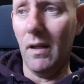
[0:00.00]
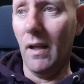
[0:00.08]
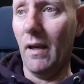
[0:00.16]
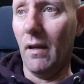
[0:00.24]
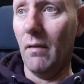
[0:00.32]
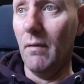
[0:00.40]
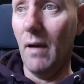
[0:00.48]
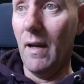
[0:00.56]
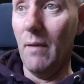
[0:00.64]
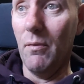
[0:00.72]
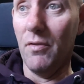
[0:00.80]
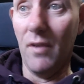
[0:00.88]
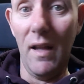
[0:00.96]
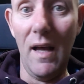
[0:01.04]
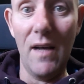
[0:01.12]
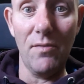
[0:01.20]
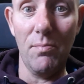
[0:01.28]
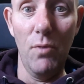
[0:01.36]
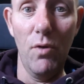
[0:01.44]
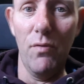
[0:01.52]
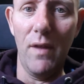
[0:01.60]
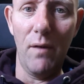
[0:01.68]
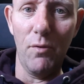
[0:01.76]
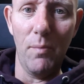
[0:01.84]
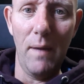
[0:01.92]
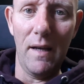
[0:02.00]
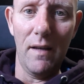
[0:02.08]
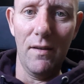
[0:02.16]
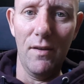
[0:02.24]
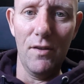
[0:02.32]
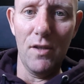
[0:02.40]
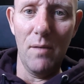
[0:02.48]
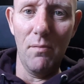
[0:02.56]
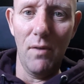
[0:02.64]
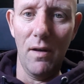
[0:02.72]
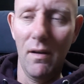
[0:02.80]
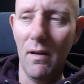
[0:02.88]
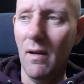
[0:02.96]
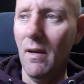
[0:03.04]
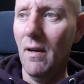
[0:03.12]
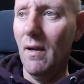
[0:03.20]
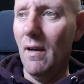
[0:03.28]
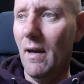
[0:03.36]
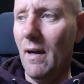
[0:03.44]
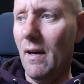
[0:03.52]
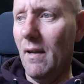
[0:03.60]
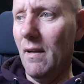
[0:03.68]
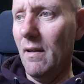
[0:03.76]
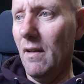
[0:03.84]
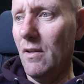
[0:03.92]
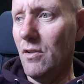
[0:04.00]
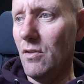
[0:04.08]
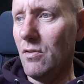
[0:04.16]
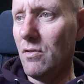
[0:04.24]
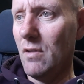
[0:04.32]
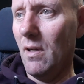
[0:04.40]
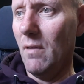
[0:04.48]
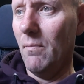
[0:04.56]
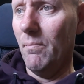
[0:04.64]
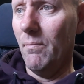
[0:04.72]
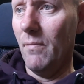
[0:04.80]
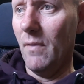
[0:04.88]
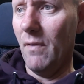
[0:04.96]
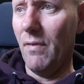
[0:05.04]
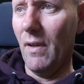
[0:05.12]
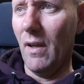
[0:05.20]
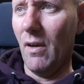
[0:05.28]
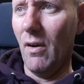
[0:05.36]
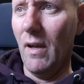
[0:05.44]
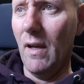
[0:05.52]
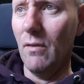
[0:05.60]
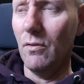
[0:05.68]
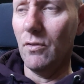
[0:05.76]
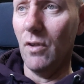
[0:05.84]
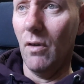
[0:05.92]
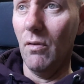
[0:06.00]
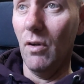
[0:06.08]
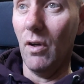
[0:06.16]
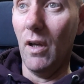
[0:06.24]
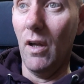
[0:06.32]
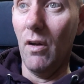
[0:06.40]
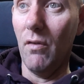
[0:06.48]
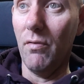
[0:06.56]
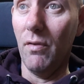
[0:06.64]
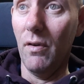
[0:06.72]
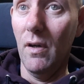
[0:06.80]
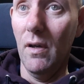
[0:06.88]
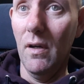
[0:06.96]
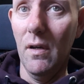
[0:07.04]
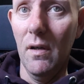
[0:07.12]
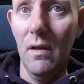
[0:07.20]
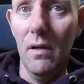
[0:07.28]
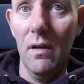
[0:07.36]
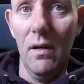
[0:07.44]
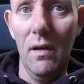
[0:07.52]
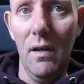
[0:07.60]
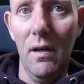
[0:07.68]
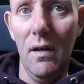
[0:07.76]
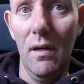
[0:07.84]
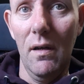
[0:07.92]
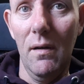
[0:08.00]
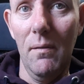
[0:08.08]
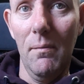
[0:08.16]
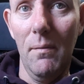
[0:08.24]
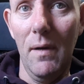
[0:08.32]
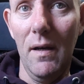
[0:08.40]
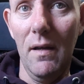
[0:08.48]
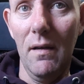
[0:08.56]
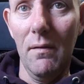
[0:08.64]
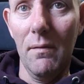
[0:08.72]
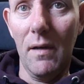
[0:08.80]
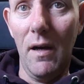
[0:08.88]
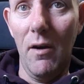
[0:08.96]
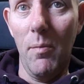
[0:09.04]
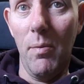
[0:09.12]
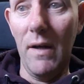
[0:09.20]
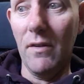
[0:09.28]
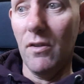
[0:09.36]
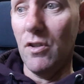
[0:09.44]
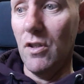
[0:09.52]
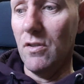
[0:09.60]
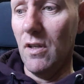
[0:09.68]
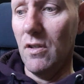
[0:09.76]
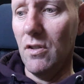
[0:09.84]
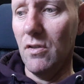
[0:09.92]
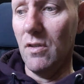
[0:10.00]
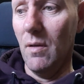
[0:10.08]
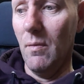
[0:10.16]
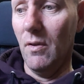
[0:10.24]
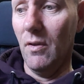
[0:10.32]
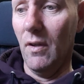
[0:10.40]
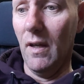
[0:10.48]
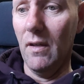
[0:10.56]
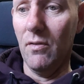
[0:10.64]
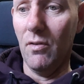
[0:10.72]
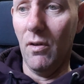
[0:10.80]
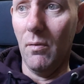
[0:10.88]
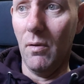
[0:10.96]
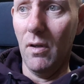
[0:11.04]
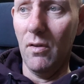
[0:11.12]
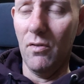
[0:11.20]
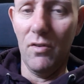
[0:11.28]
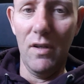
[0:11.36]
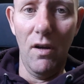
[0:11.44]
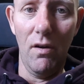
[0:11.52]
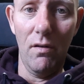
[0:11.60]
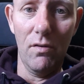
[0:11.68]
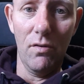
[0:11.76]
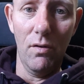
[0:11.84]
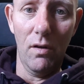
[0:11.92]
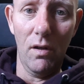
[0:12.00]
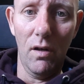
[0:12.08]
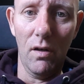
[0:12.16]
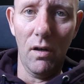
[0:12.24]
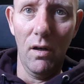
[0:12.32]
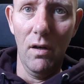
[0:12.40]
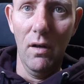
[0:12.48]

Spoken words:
click. And it was the last move that I was making in the gym, right? And it just, I felt it going out. So lucky enough, my chiropractor, she said she'd see me today, so I'm going to see her at 2 o'clock.